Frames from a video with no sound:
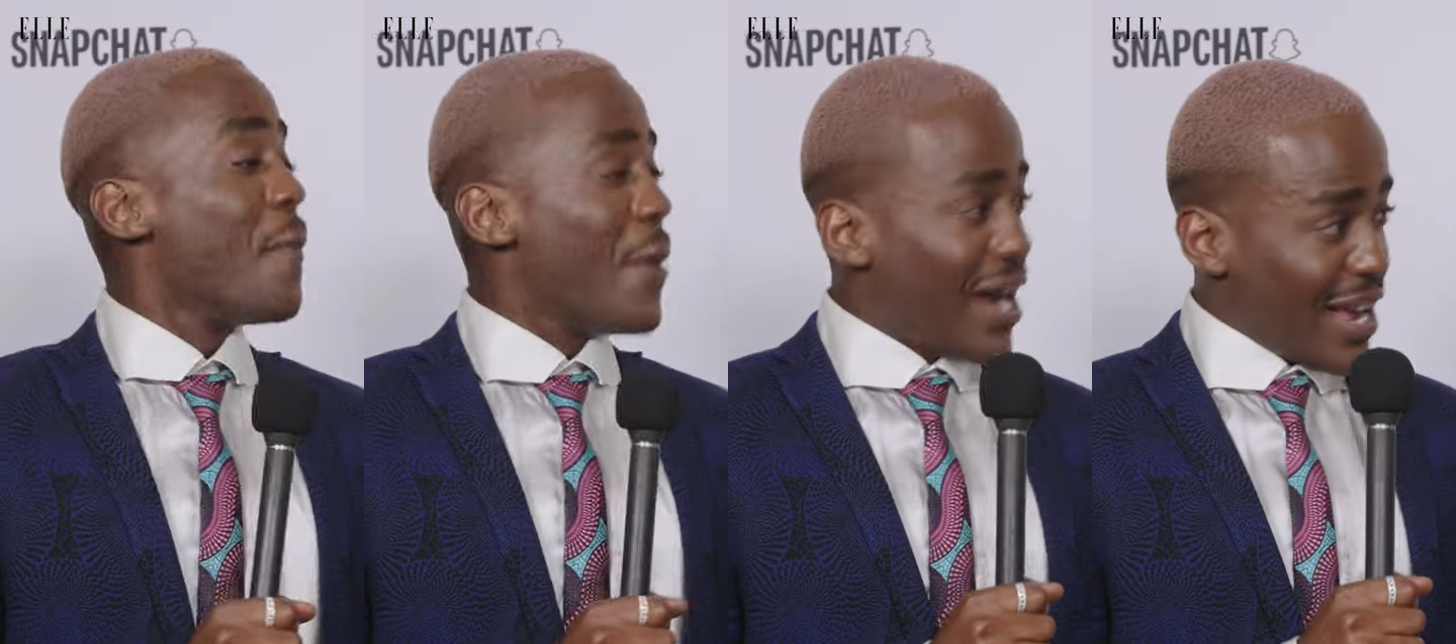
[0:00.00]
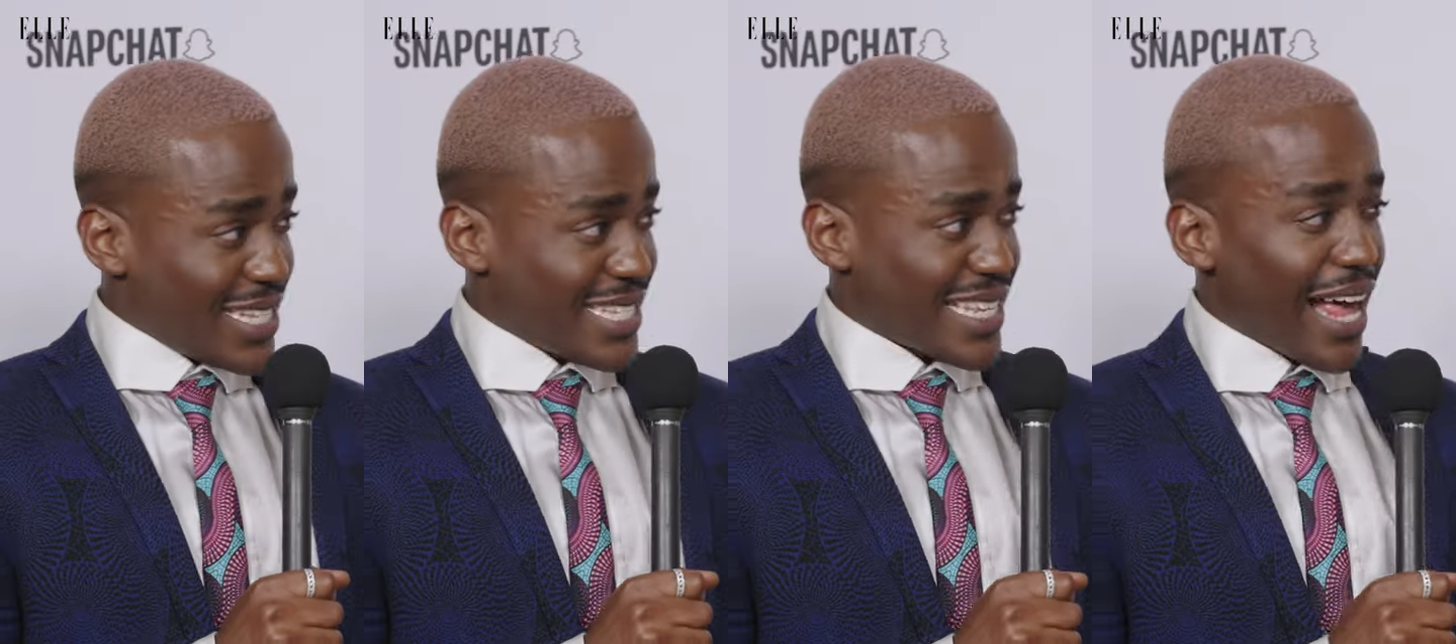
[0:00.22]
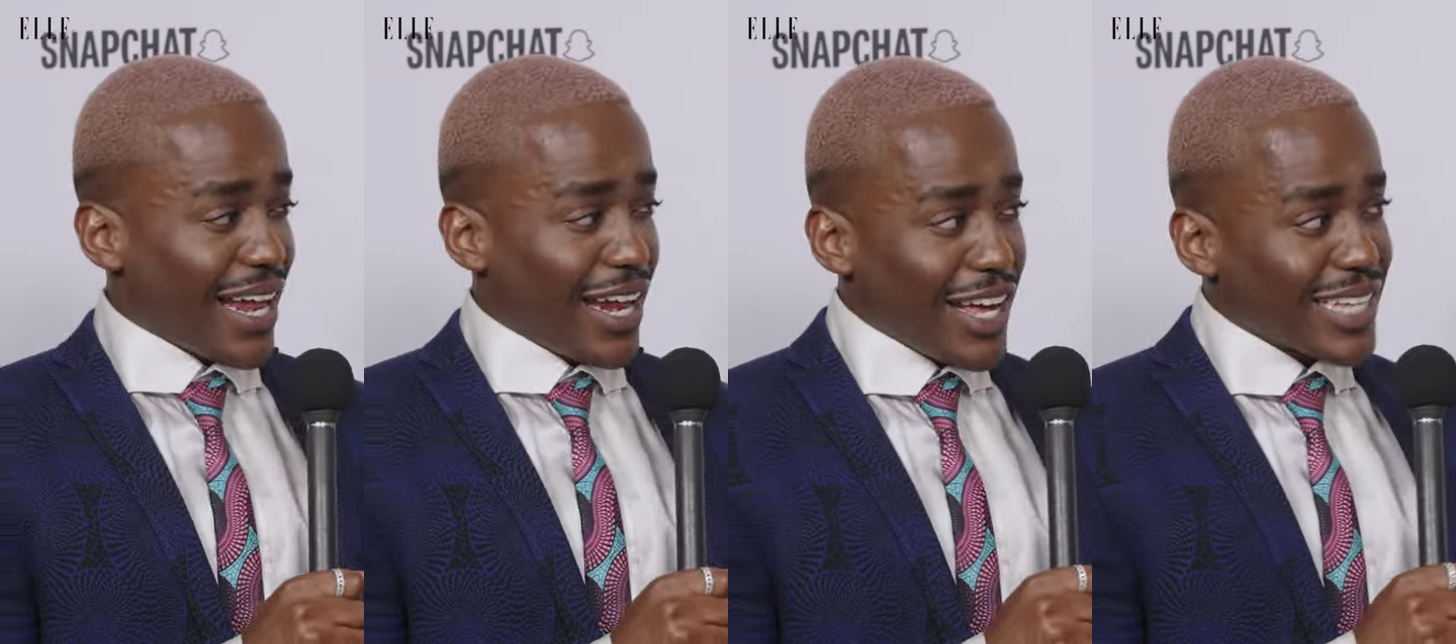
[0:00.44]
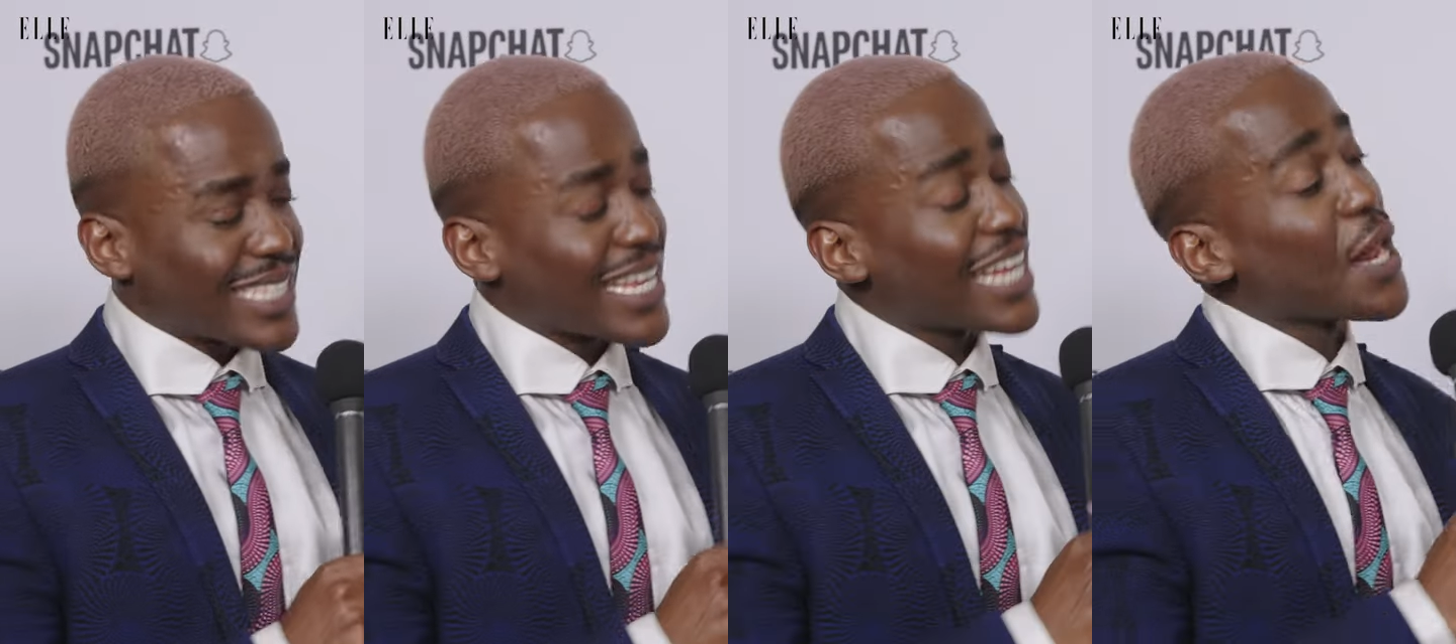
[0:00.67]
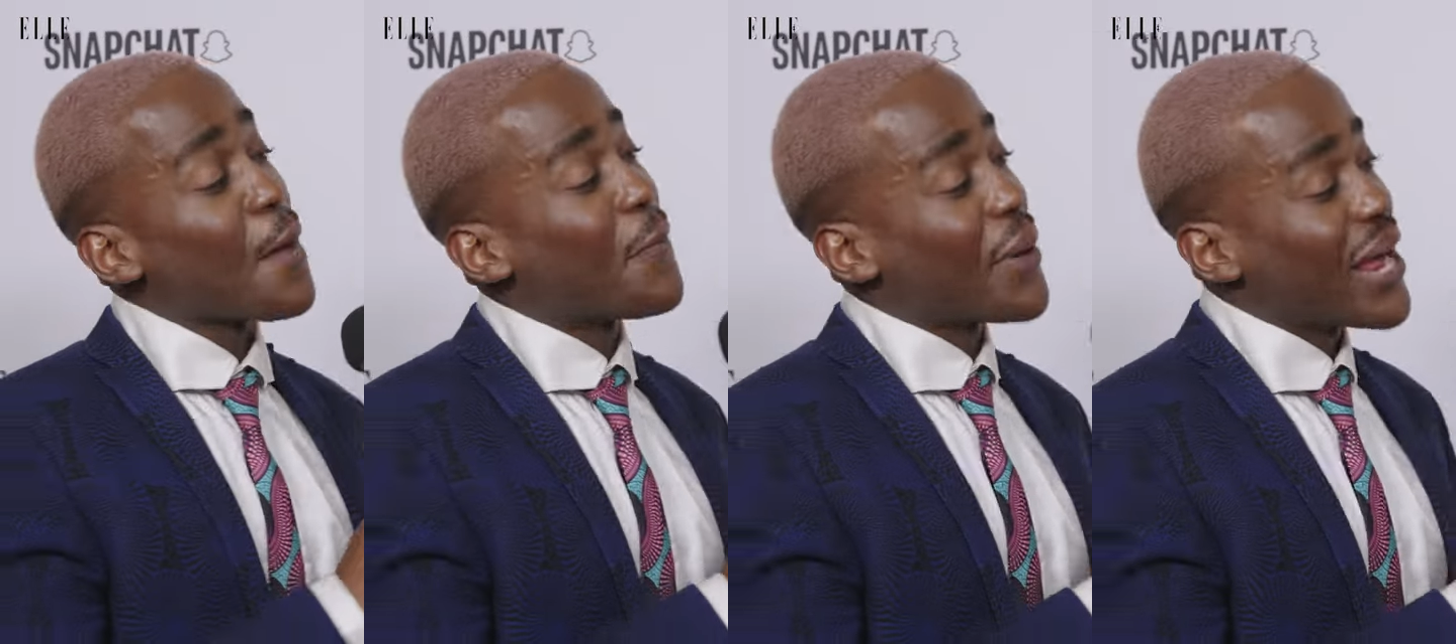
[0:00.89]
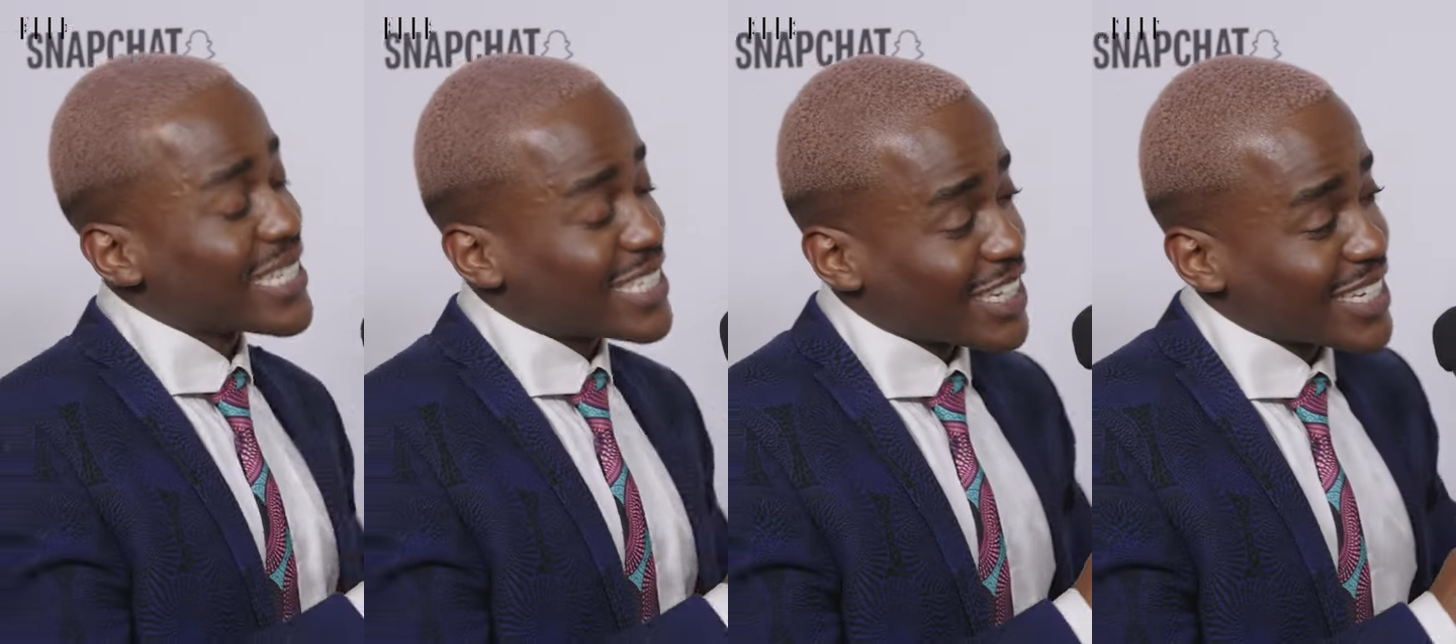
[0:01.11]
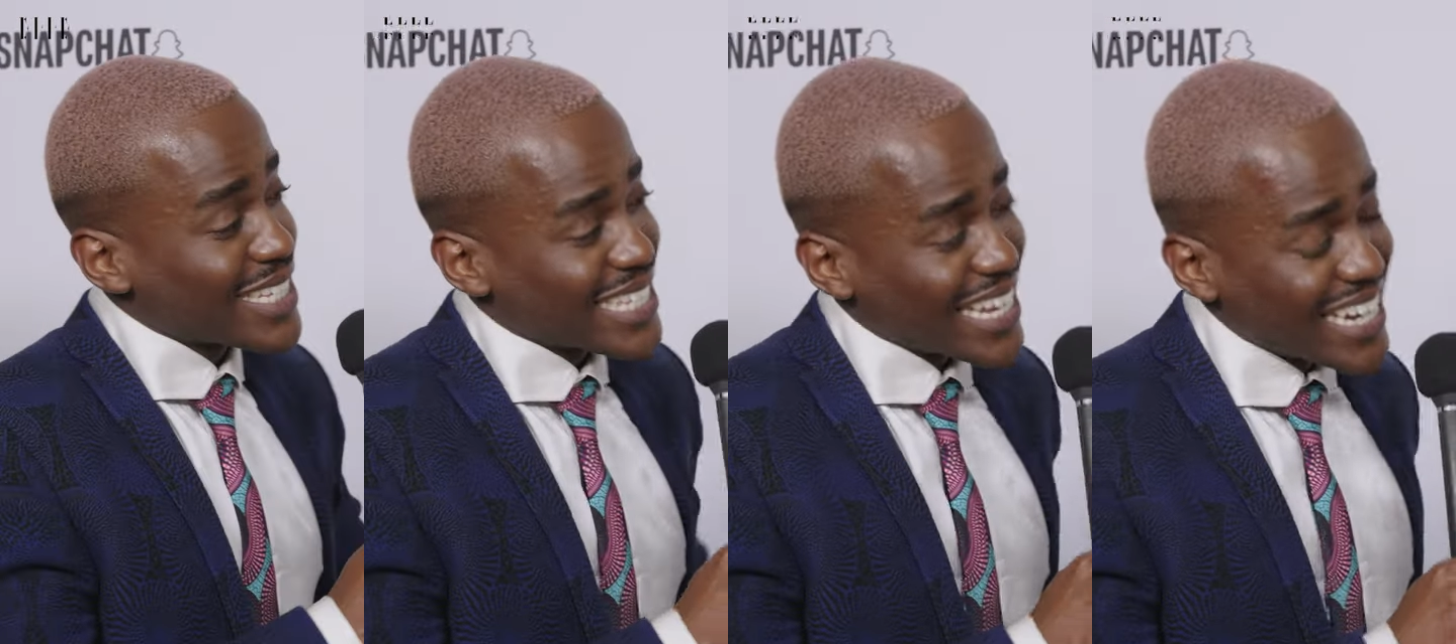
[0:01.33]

Because I looked at the pictures you...